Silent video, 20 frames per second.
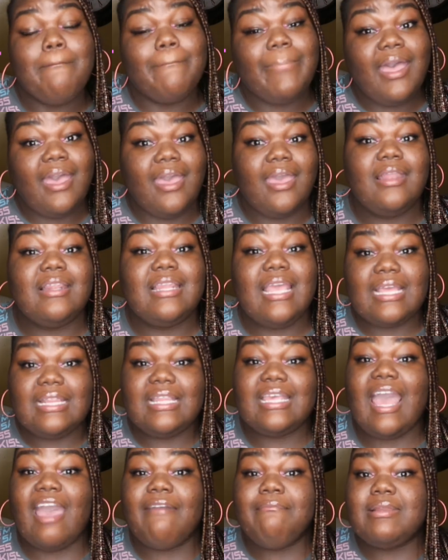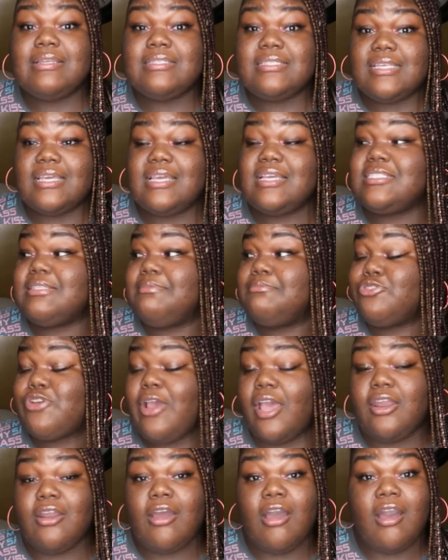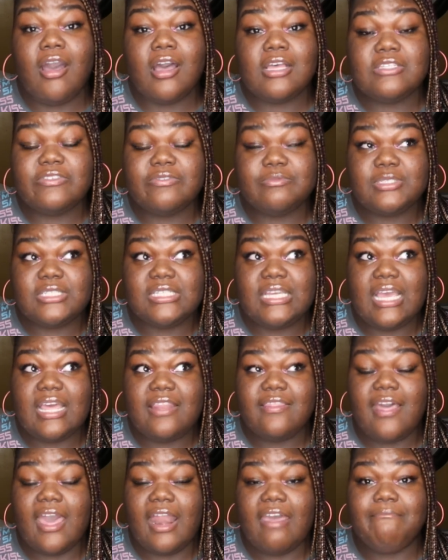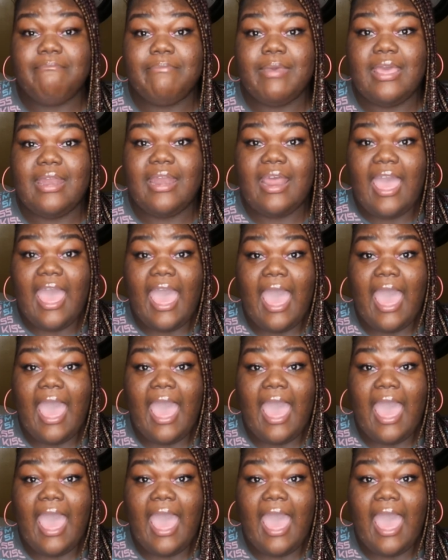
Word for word: But lately I've been seeing some try on hauls from Shein that have been